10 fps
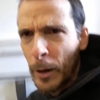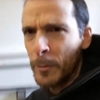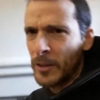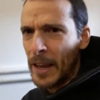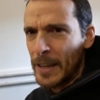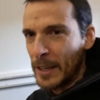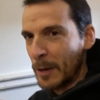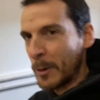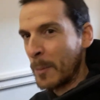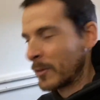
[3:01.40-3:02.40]
I'm saying, you get
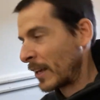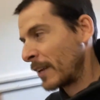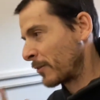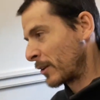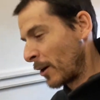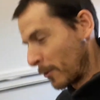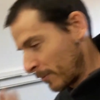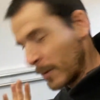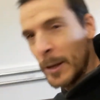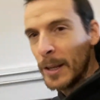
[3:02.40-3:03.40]
what I'm saying. If you don't,
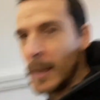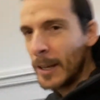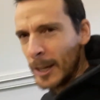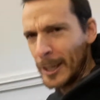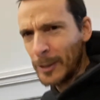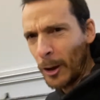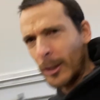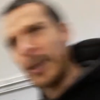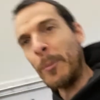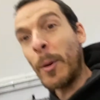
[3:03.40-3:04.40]
that's all
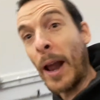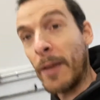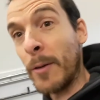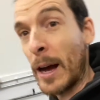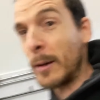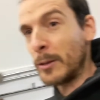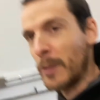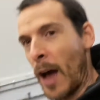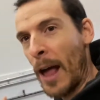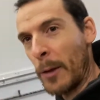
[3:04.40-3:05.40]
good. But I would
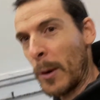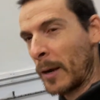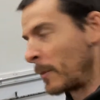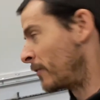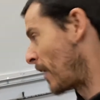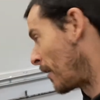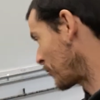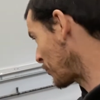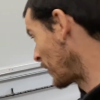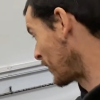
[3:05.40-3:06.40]
highly recommend valve
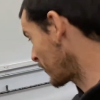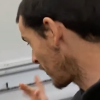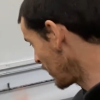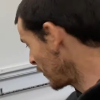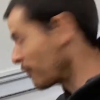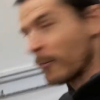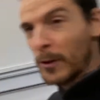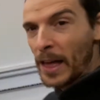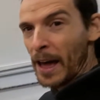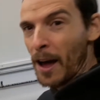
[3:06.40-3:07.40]
springs for
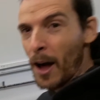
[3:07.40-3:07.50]
that